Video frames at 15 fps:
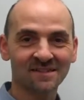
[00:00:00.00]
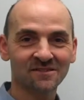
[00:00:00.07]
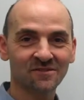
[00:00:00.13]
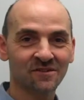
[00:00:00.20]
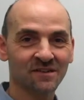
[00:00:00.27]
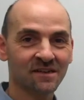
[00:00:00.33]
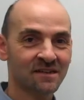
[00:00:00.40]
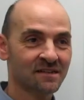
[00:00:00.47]

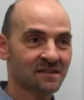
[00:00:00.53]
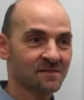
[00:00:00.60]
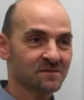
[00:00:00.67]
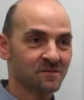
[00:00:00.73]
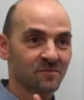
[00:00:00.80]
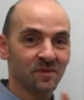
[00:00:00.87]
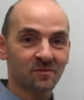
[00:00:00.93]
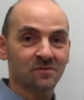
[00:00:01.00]
So a lot of times
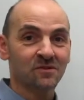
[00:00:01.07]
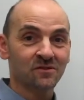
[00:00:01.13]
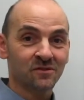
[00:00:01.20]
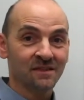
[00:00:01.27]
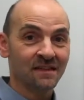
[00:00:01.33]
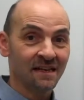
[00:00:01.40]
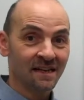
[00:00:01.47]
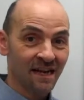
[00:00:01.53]
when people are
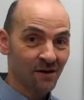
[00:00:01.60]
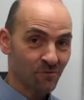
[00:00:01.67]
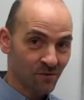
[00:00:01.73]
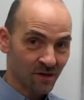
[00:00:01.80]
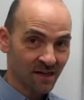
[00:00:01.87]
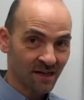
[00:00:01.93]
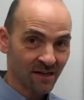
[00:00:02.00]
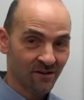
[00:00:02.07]
doing the
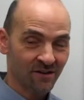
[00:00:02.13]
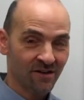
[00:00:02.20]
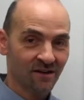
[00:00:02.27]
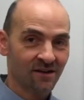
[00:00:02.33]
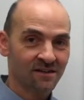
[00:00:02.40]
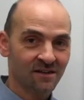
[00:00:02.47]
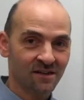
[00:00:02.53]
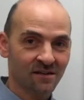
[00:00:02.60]
network care here,
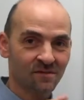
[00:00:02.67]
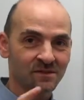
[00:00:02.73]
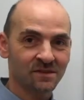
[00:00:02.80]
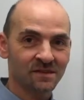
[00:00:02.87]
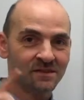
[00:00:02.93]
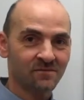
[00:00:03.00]
I talk about these,